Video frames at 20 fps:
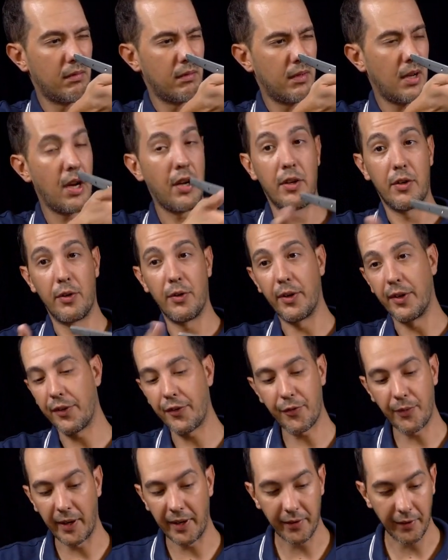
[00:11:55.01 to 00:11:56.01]
I know, it's
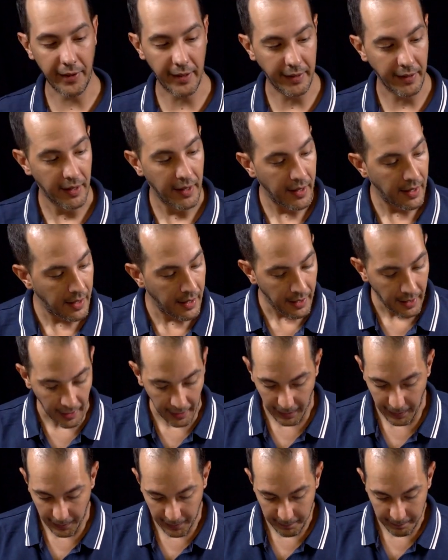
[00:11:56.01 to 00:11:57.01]
straight again.
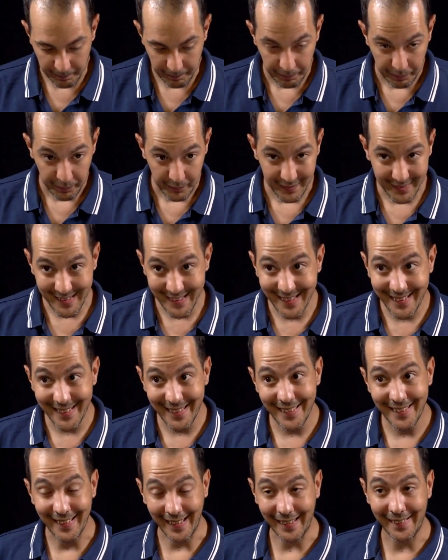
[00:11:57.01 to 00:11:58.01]
This
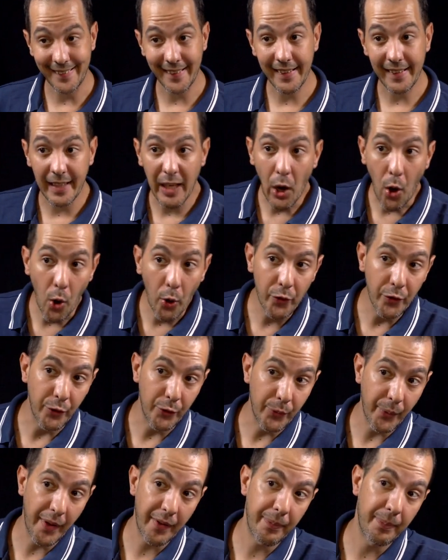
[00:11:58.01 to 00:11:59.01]
is exactly how the
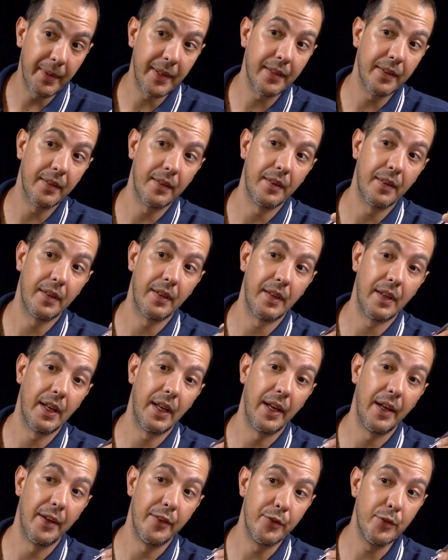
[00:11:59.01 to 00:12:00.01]
craftsmen
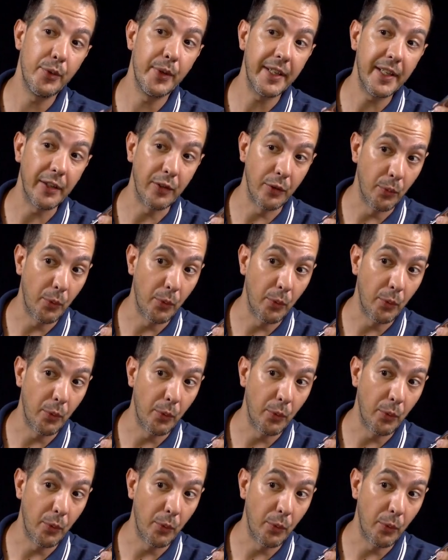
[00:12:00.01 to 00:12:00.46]
do it at the